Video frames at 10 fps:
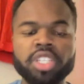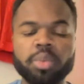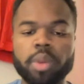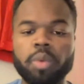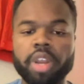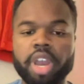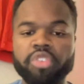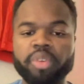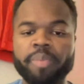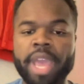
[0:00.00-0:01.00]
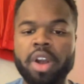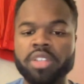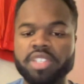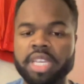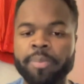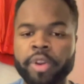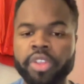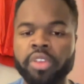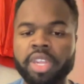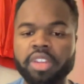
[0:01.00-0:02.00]
To win 100 bet on Sleeper,
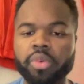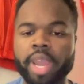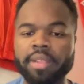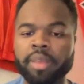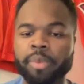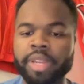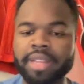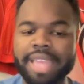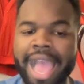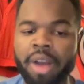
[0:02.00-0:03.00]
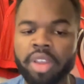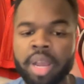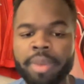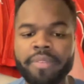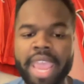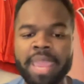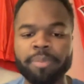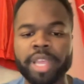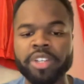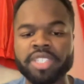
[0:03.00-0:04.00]
you need to correctly predict the outcome of
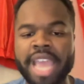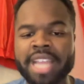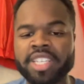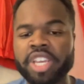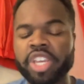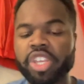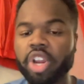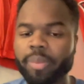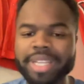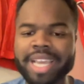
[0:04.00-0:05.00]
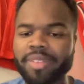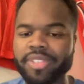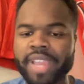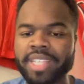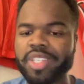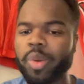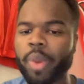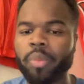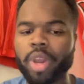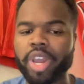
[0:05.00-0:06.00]
eight player stats you heard me, Devils fans. You can
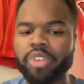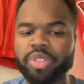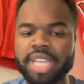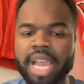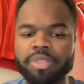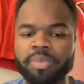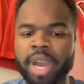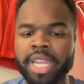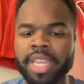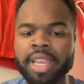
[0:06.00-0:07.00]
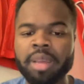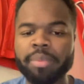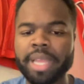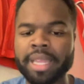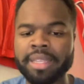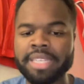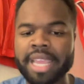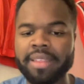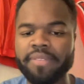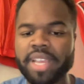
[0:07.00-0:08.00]
win 100 times your money playing
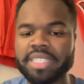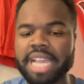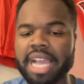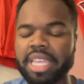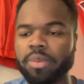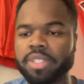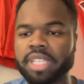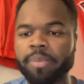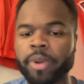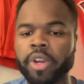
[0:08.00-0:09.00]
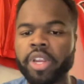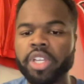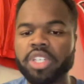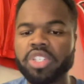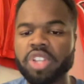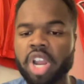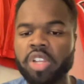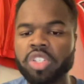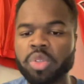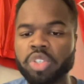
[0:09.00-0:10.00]
daily fantasy hockey with Sleeper to
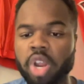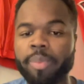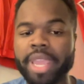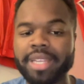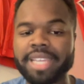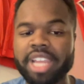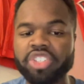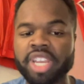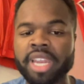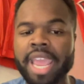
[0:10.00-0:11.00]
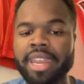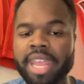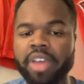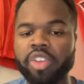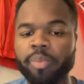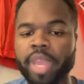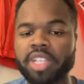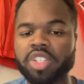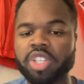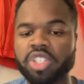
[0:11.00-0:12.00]
start. So start paying attention and nail your
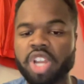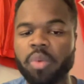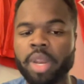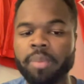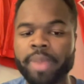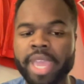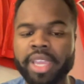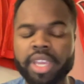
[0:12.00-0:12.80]
picks so you can start winning big.